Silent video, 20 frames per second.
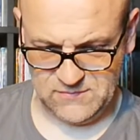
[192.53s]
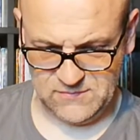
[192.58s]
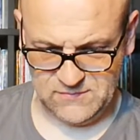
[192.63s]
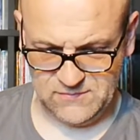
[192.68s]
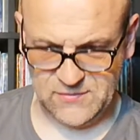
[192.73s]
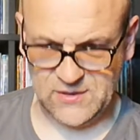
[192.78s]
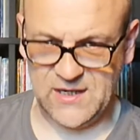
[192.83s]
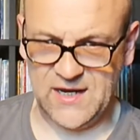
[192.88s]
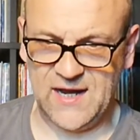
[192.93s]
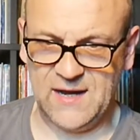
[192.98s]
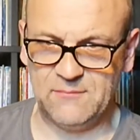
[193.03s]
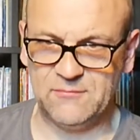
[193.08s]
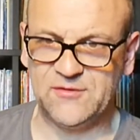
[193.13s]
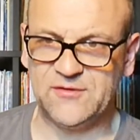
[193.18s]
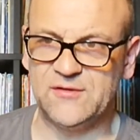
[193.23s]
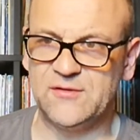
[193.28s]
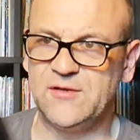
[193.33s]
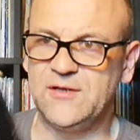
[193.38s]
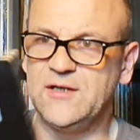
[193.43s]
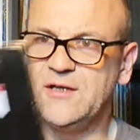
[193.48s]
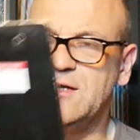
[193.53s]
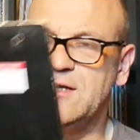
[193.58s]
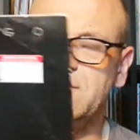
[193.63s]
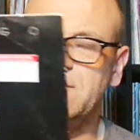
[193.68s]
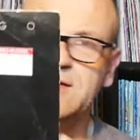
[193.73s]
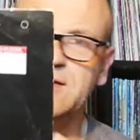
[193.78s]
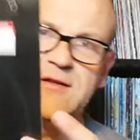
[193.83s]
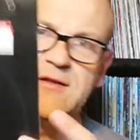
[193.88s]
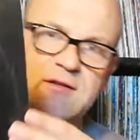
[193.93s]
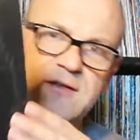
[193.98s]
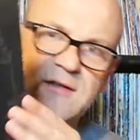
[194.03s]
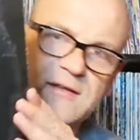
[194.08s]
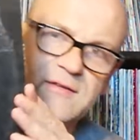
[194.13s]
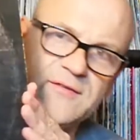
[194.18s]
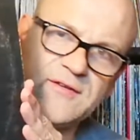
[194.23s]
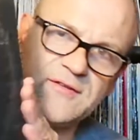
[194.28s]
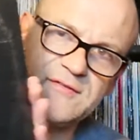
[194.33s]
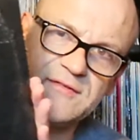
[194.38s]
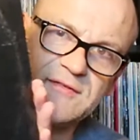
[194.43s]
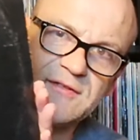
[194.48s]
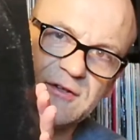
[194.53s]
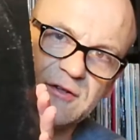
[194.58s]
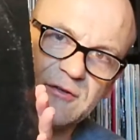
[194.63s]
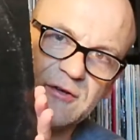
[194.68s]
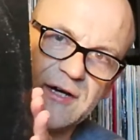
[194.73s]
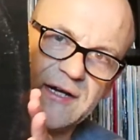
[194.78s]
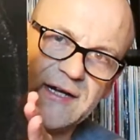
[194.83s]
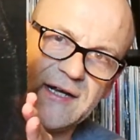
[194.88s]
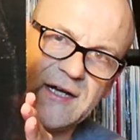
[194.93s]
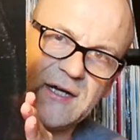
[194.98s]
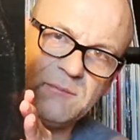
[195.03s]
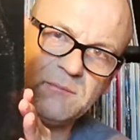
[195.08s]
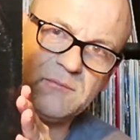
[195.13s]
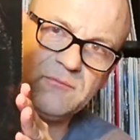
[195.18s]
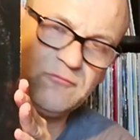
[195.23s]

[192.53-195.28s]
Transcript: But absolutely love it. This is a great album.